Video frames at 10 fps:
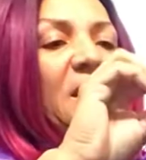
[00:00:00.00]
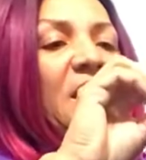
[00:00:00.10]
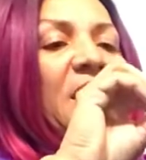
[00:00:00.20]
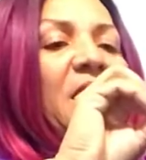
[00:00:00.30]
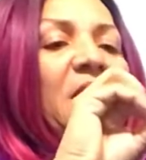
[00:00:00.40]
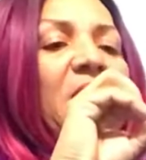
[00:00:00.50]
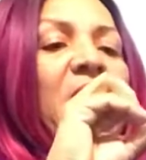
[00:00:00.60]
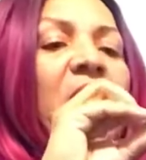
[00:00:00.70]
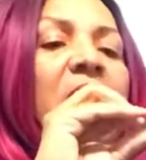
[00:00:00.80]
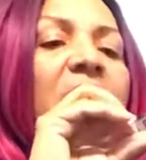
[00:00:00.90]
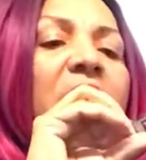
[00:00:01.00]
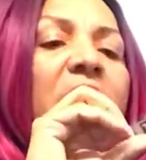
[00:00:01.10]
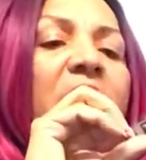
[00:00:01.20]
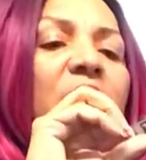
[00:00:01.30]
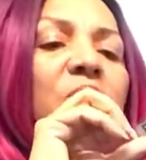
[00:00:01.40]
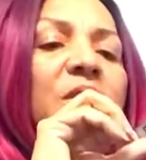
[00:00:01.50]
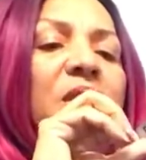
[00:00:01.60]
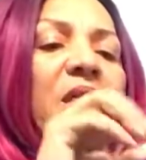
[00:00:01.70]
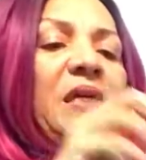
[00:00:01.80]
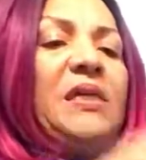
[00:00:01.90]
10 and it was
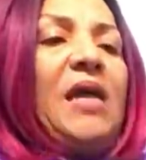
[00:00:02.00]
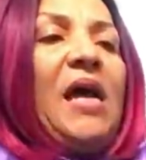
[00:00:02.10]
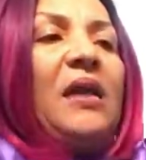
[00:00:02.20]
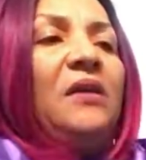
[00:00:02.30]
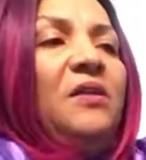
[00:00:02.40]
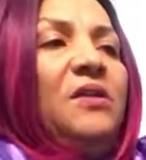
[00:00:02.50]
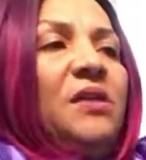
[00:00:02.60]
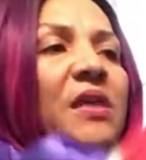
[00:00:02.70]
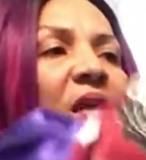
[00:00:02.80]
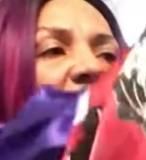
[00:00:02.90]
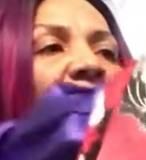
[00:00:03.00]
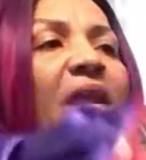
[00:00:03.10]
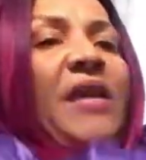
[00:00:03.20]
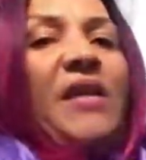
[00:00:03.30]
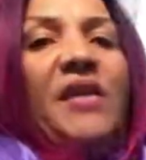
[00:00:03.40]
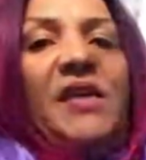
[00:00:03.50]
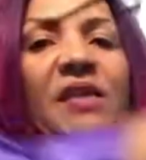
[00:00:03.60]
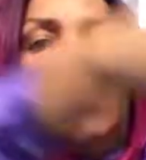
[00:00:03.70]
$10 and it is